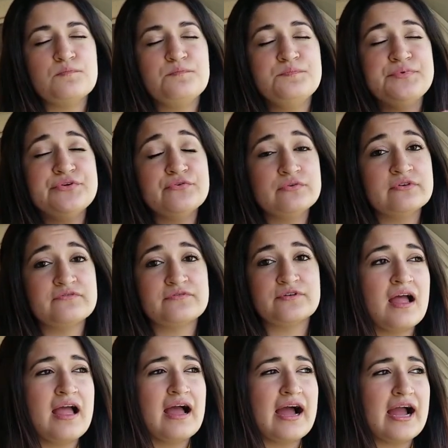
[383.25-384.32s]

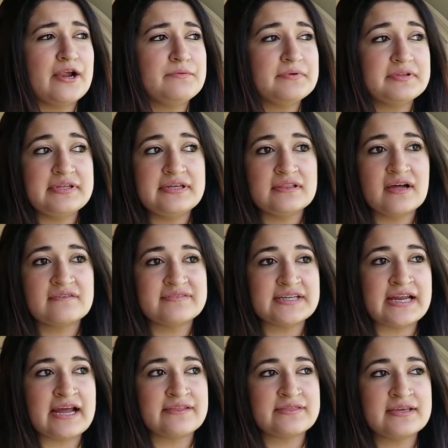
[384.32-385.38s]
beautiful. I really love it.
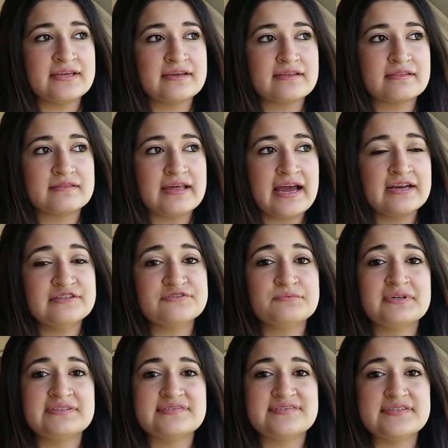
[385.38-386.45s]
I think that is
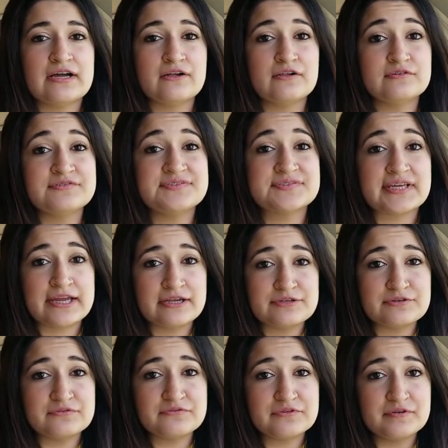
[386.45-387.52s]
what sells Scandal
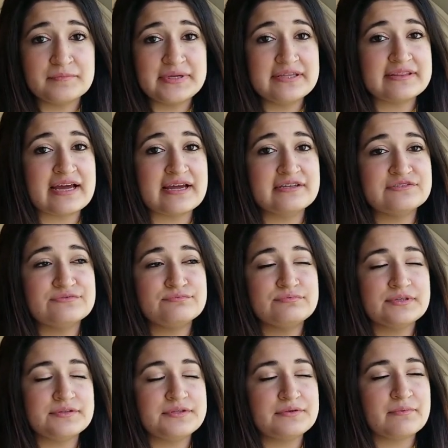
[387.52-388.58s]
for me. That is
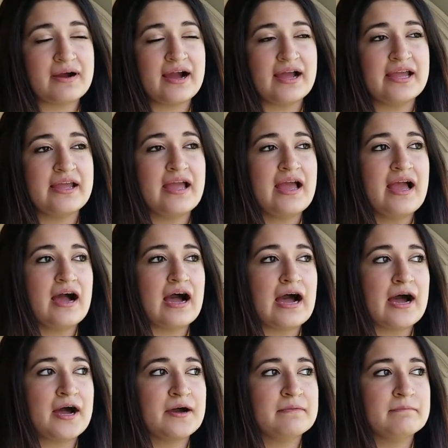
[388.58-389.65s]
really why
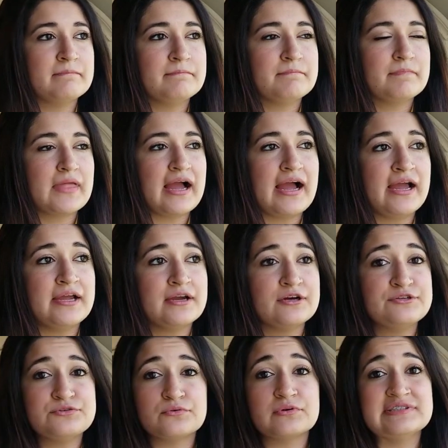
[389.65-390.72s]
I
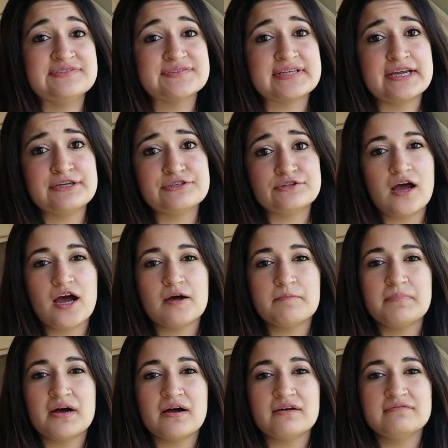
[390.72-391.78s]
adore Scandal
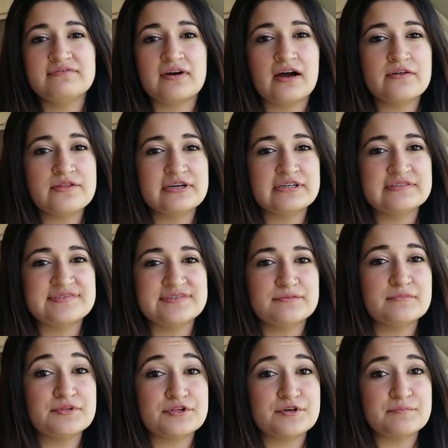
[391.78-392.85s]
above other
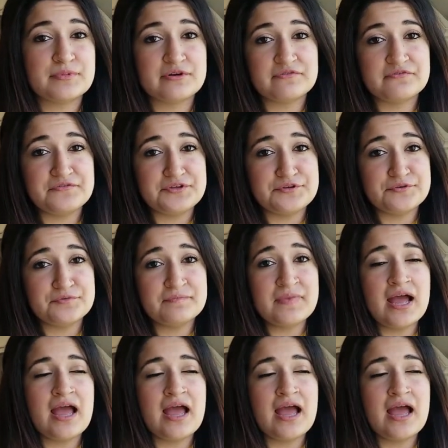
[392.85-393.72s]
similar perfume.